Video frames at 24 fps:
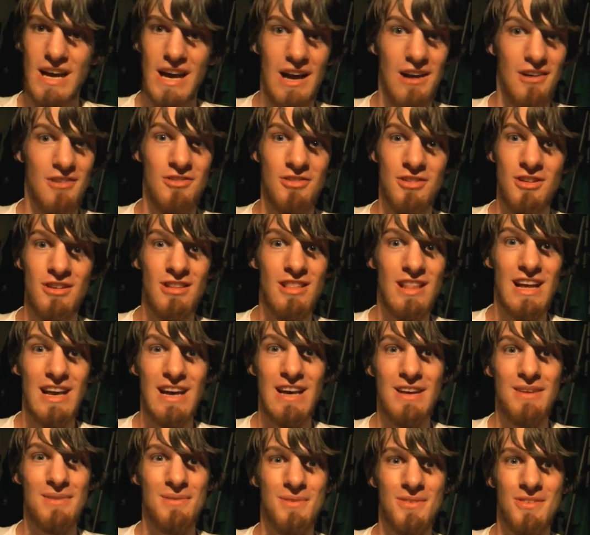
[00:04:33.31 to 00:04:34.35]
how's your
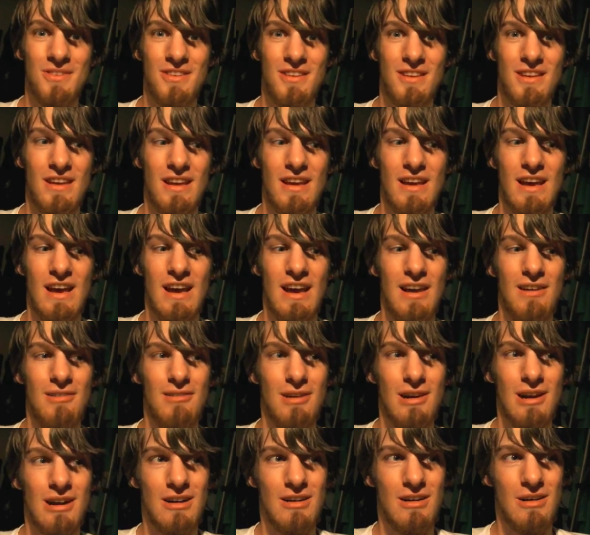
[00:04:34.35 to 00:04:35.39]
lives?
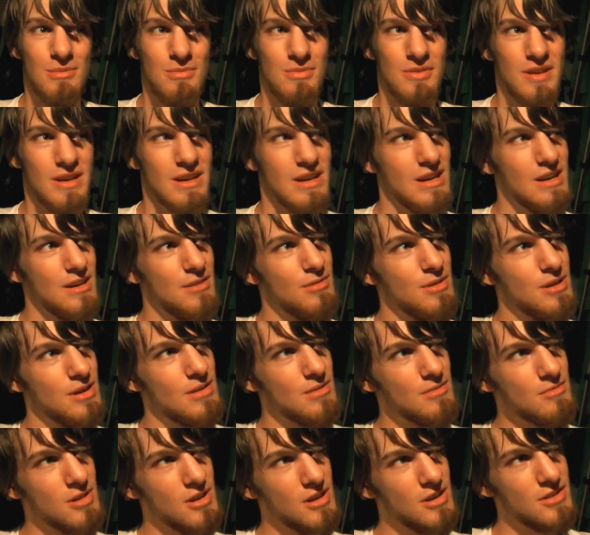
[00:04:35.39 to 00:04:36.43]
Wow, I'm thinking of what
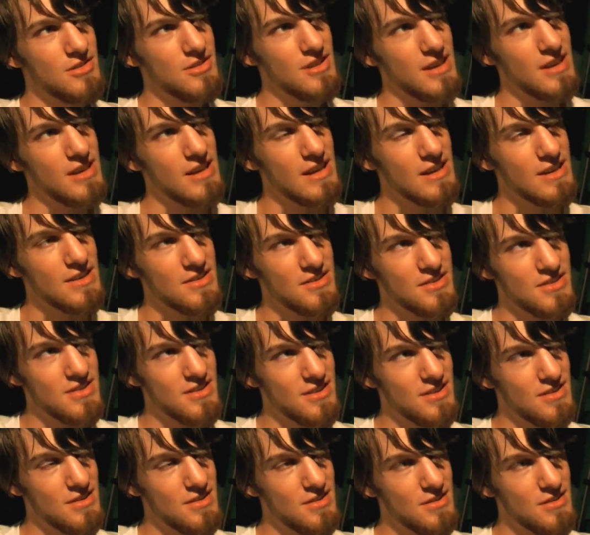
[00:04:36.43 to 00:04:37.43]
I'm going to say next.